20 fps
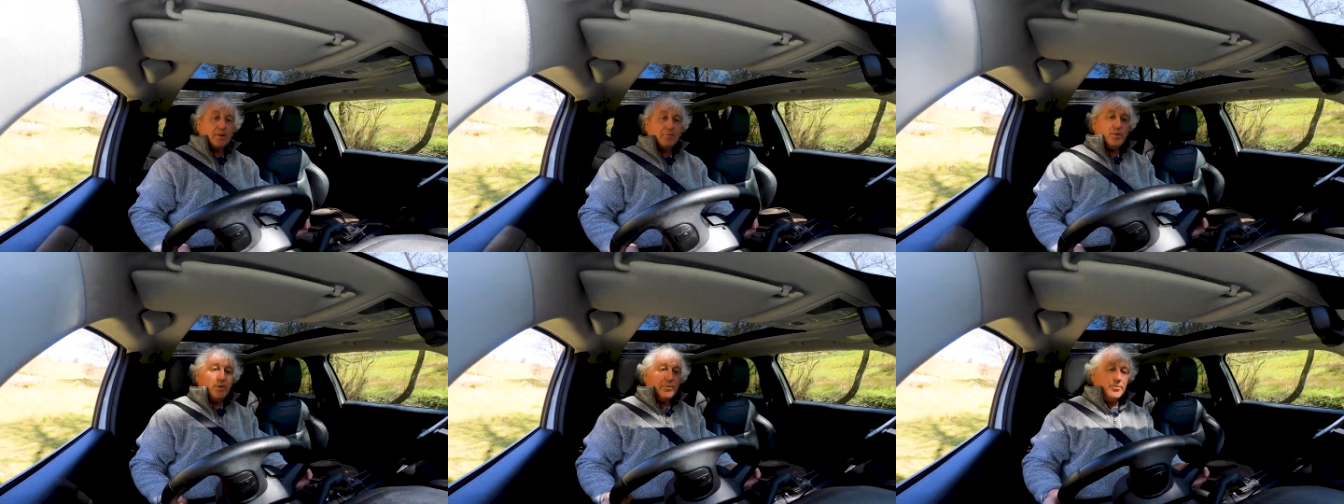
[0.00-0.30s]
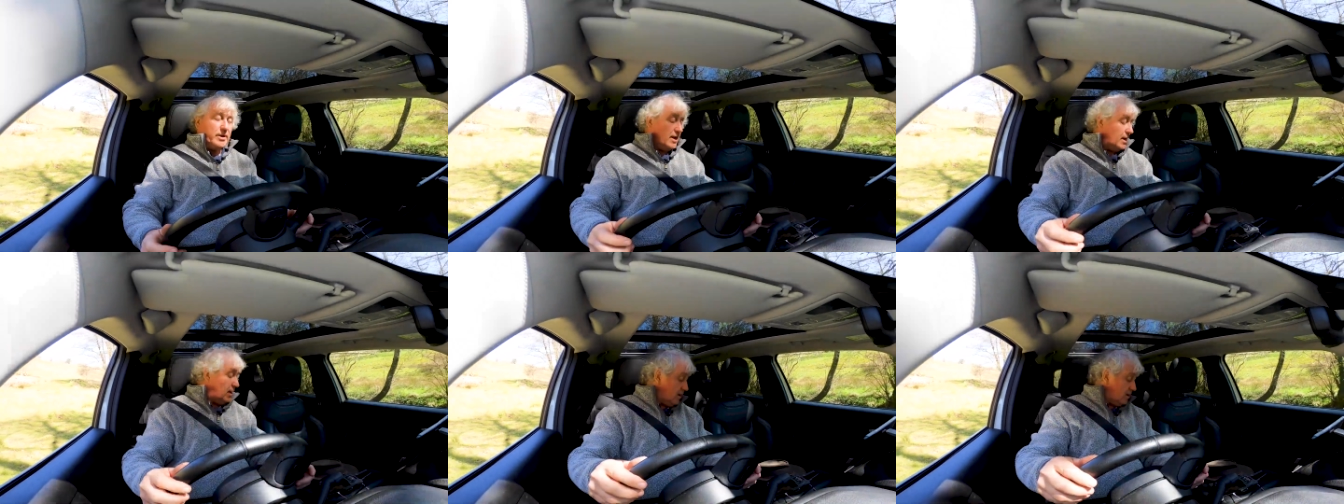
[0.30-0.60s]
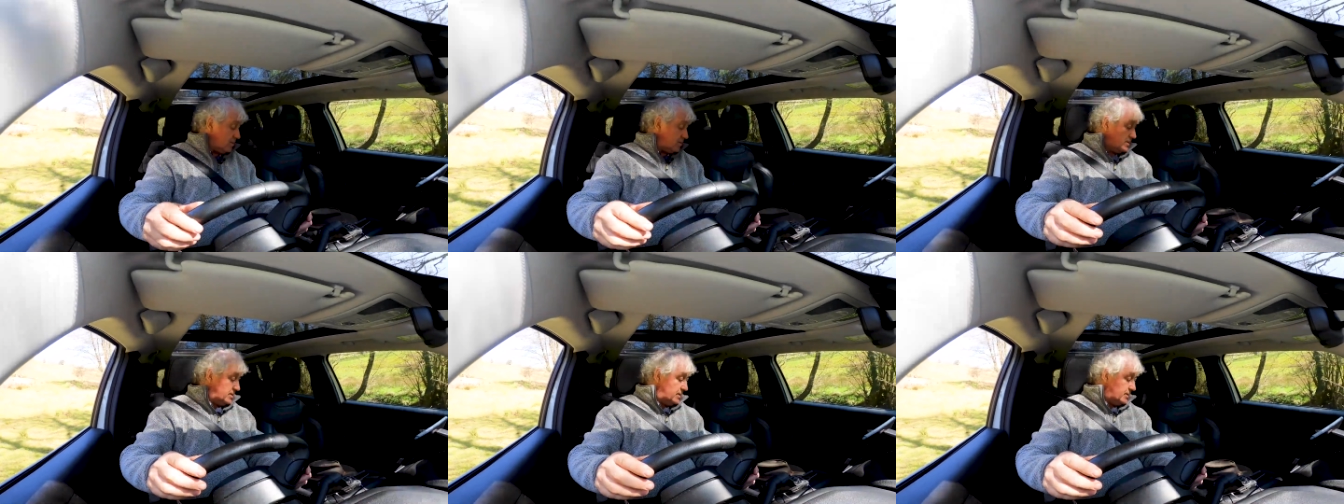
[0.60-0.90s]
But we
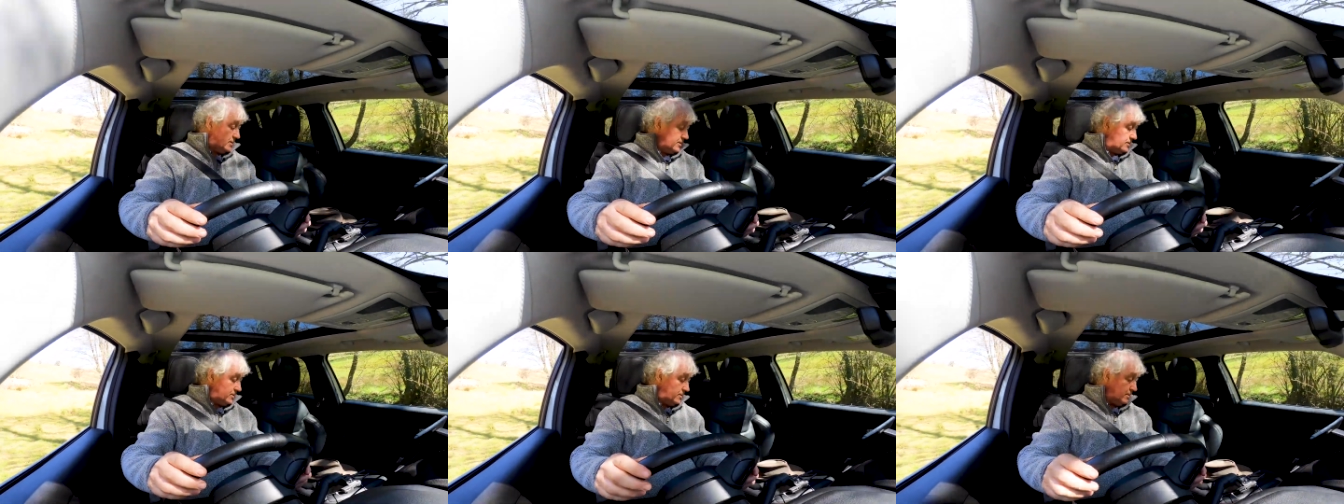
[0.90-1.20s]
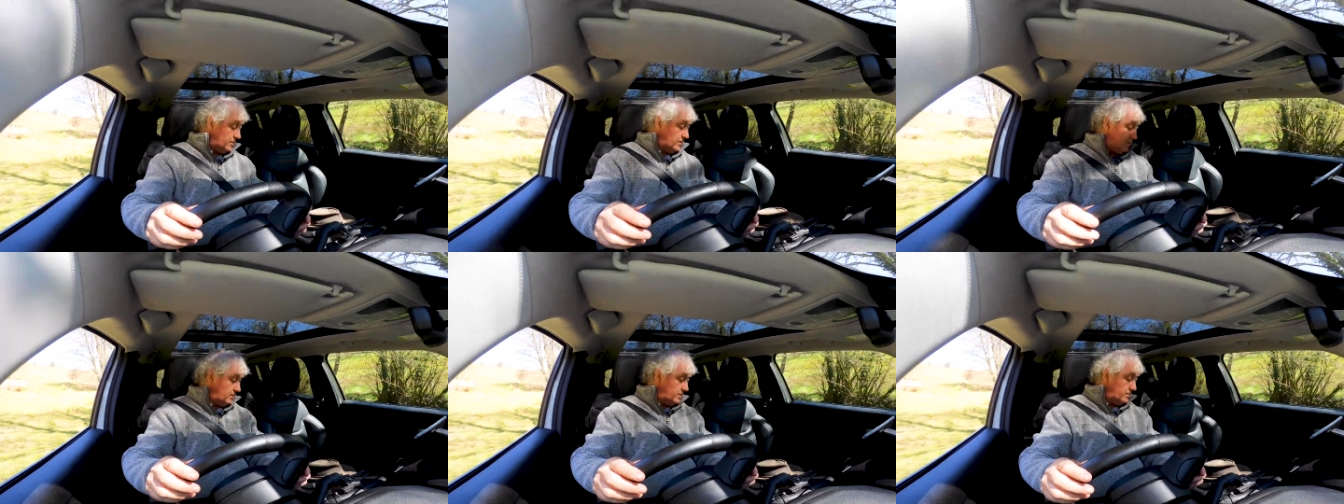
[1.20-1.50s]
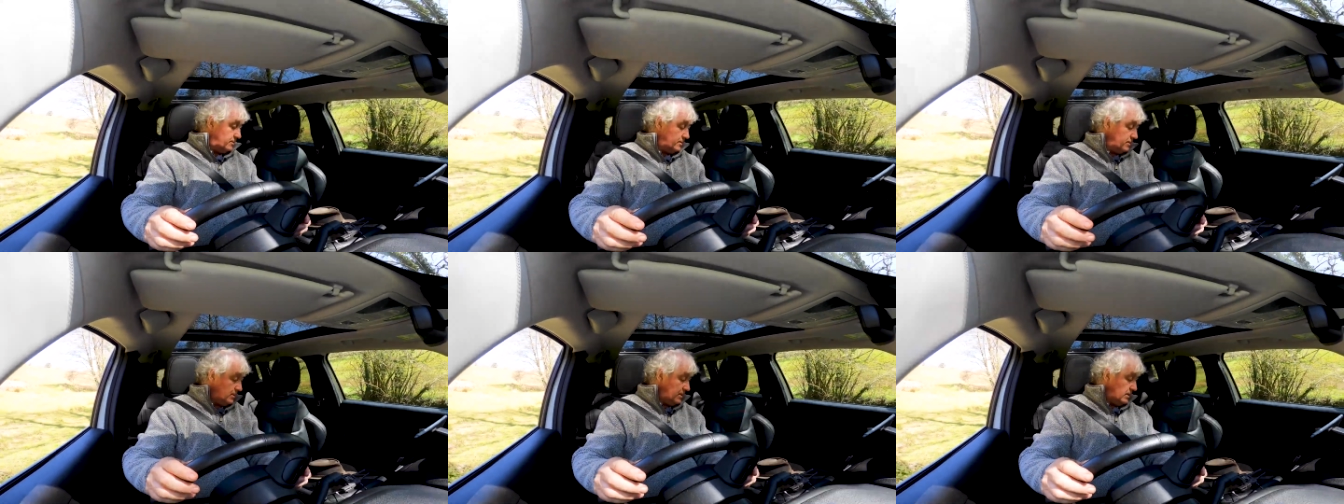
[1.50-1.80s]
are still,
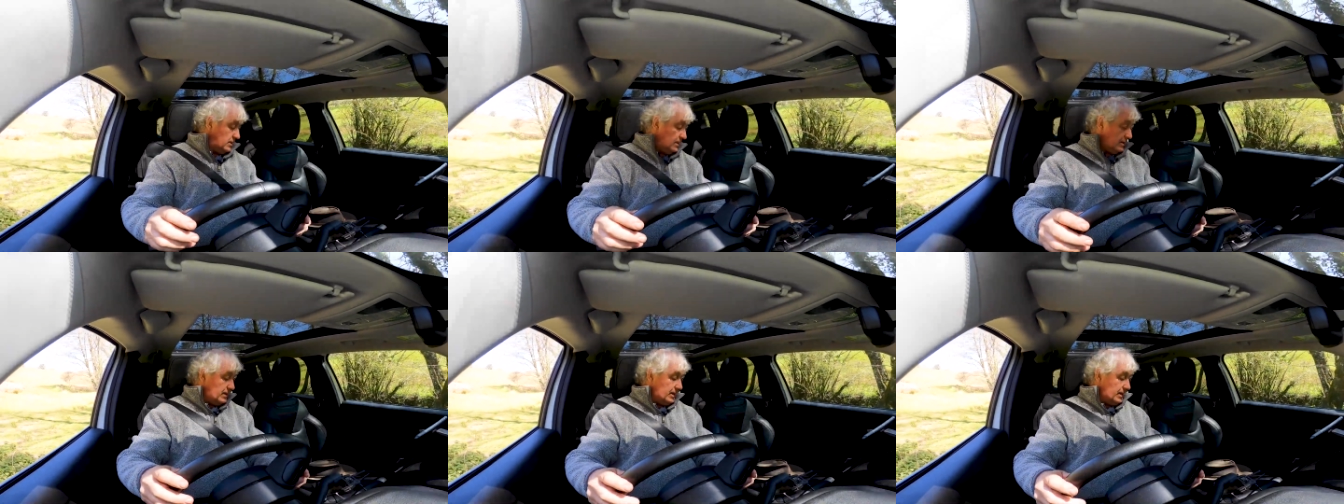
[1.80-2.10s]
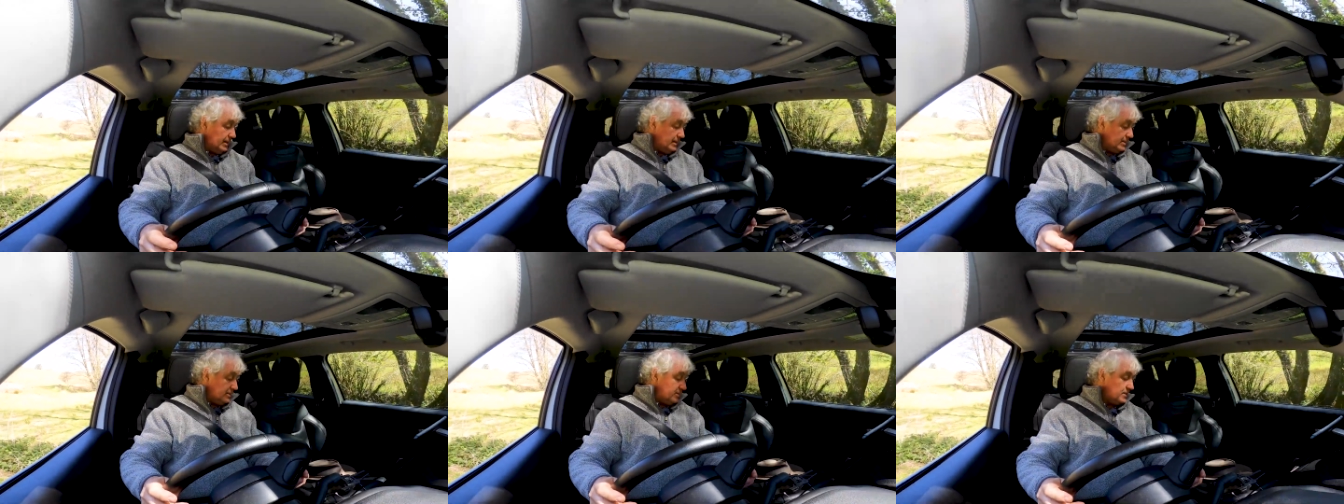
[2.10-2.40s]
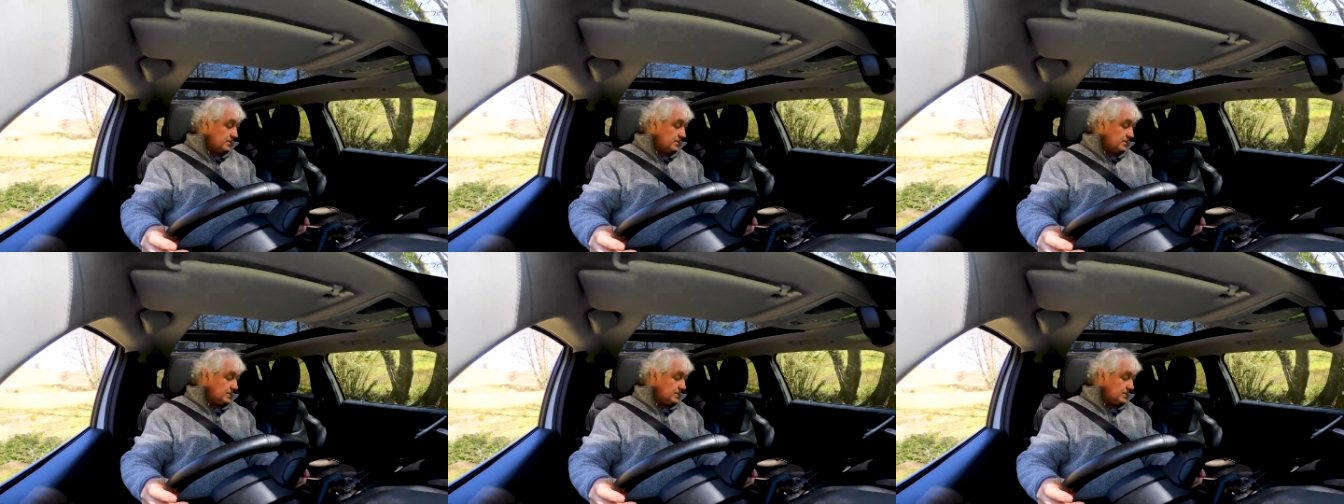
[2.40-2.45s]
it is